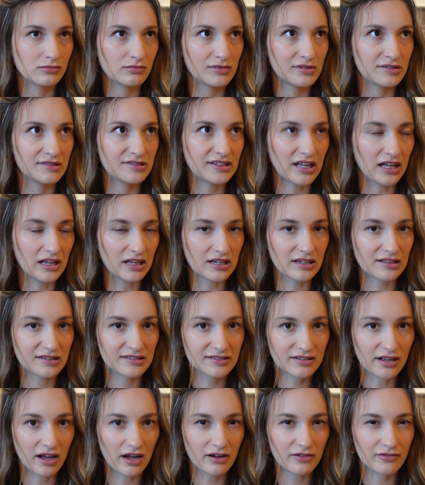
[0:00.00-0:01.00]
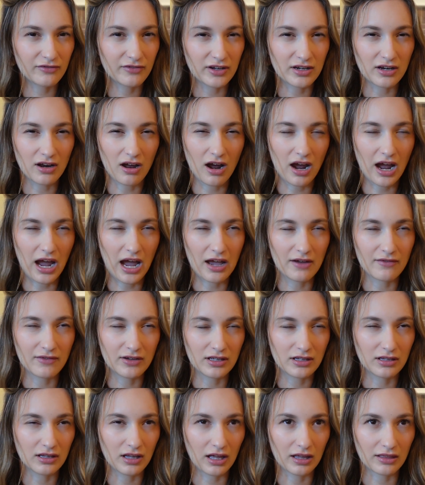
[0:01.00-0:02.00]
selling stuff and not
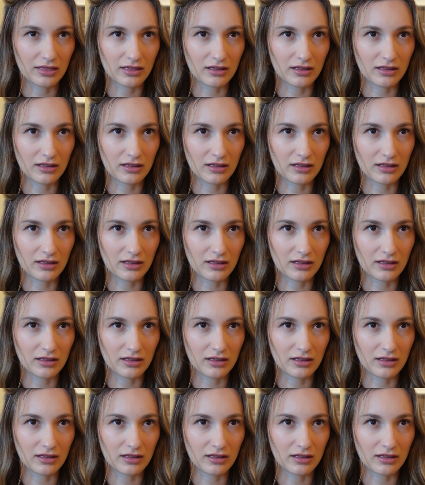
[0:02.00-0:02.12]
having like